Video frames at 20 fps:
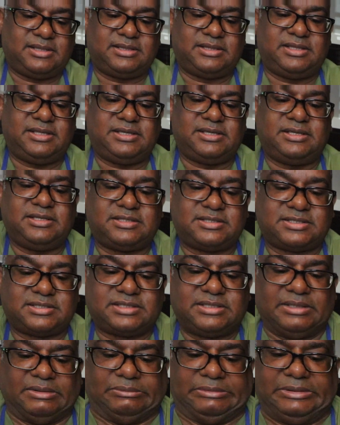
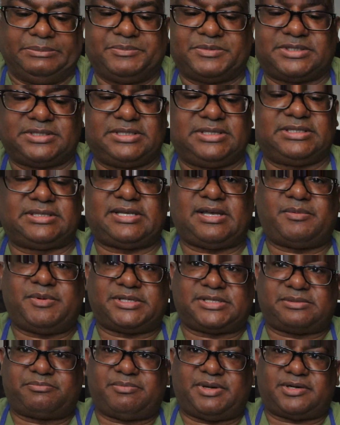this, whoops, is how
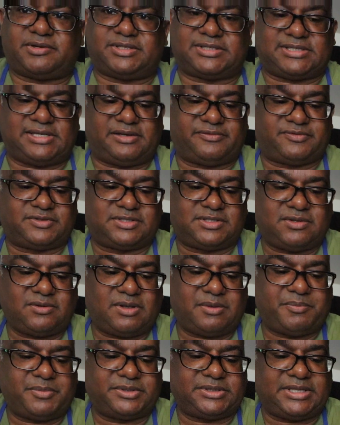much butter is left. So
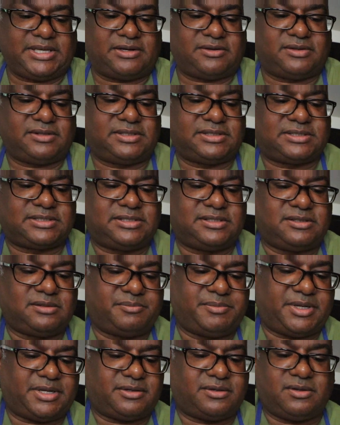I'll put that on this little
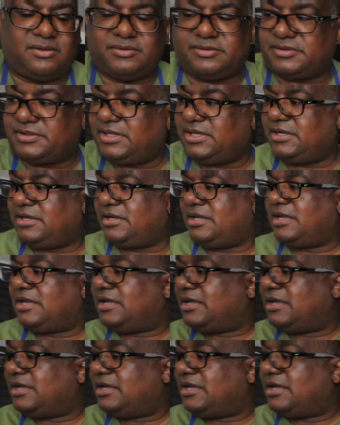butter holder thing.